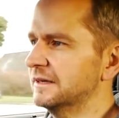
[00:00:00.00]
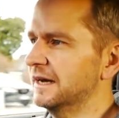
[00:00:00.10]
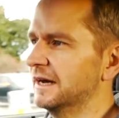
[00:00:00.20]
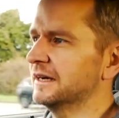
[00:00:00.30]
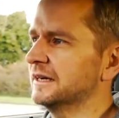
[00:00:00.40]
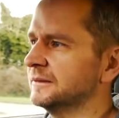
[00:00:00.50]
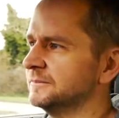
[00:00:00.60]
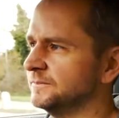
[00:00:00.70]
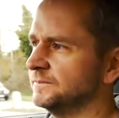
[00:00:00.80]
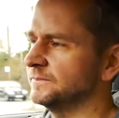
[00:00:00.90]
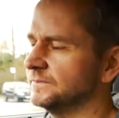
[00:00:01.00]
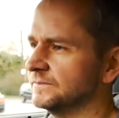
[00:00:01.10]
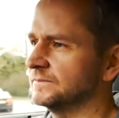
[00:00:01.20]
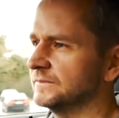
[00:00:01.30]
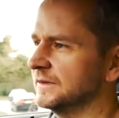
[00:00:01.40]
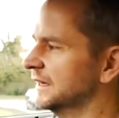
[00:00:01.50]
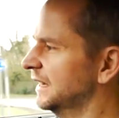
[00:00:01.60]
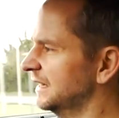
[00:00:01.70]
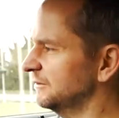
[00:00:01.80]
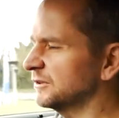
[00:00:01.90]

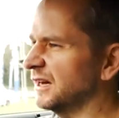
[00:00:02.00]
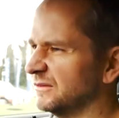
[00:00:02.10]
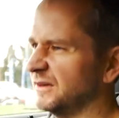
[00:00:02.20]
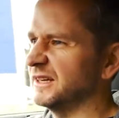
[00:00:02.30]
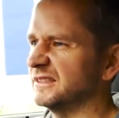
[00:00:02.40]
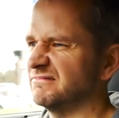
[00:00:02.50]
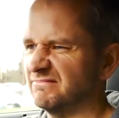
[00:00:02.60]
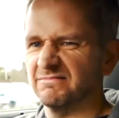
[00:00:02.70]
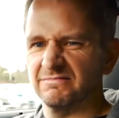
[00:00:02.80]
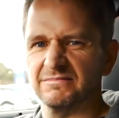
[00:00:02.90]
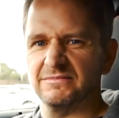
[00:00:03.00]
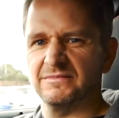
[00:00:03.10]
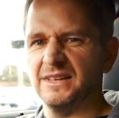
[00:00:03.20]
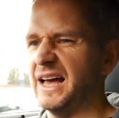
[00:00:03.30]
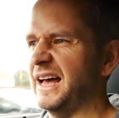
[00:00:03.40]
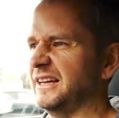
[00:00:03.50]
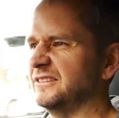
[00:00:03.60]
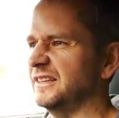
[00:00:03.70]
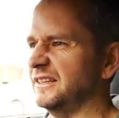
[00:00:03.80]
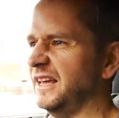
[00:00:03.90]
And it was kind of like, yeah,
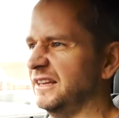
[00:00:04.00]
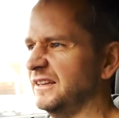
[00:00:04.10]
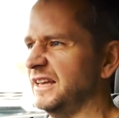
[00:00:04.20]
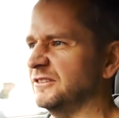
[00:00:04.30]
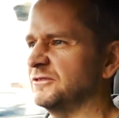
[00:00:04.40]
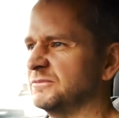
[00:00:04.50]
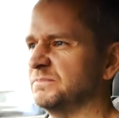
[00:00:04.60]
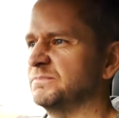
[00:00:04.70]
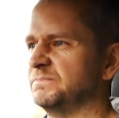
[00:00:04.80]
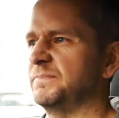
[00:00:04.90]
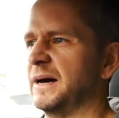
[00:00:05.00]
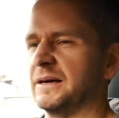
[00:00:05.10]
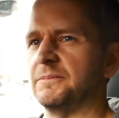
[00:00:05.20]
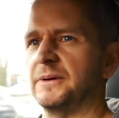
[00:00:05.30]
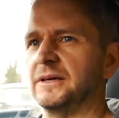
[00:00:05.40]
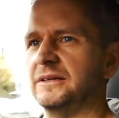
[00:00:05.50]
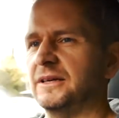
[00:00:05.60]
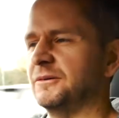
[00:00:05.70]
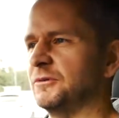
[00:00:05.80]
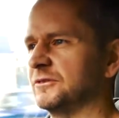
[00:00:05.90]
it's better, but
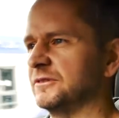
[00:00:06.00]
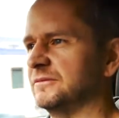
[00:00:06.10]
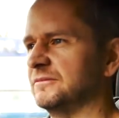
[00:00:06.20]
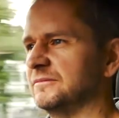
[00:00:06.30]
it wasn't